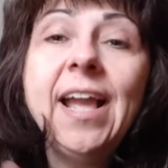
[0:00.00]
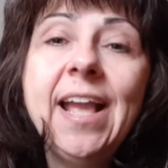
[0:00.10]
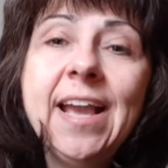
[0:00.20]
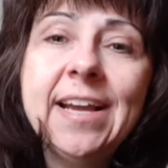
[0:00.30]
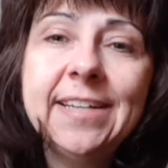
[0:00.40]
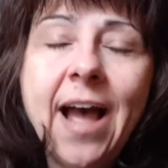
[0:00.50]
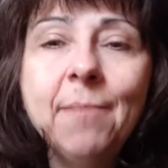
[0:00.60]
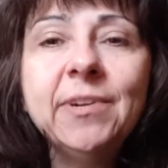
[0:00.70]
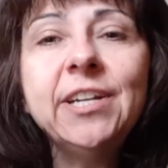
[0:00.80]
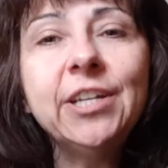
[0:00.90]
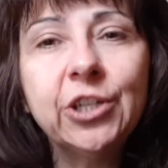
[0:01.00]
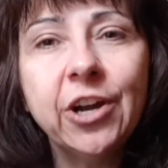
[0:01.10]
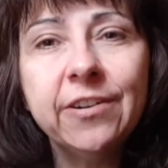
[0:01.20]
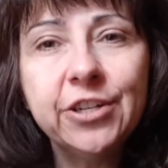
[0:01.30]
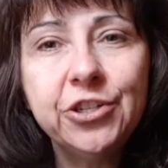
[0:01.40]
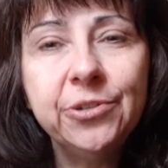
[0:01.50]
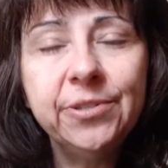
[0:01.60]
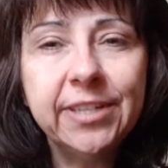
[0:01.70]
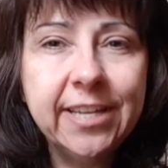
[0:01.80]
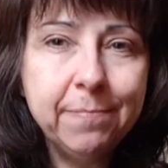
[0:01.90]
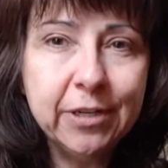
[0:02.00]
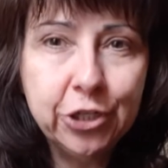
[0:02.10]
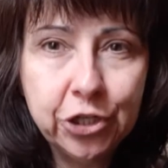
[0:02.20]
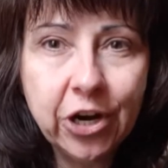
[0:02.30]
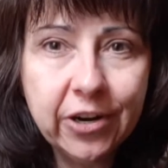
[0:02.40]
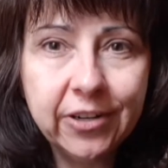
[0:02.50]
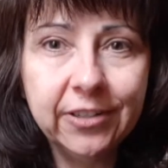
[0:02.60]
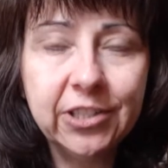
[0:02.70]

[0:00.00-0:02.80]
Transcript: and I'm going to encourage you to keep a journal